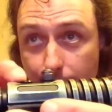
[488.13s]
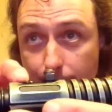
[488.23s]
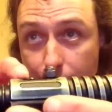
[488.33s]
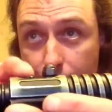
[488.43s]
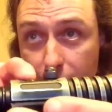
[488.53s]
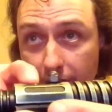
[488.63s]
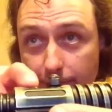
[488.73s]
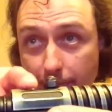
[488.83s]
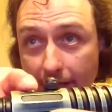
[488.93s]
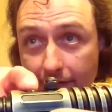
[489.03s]
pushing
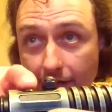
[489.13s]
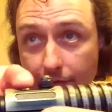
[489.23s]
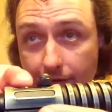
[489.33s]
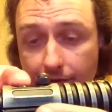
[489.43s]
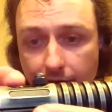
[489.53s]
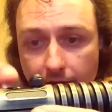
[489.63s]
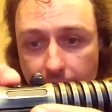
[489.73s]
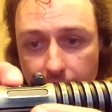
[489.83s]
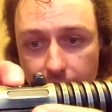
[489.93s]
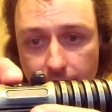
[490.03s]
it back down in there
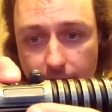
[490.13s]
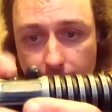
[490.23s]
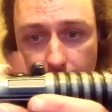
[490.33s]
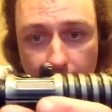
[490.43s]
like so.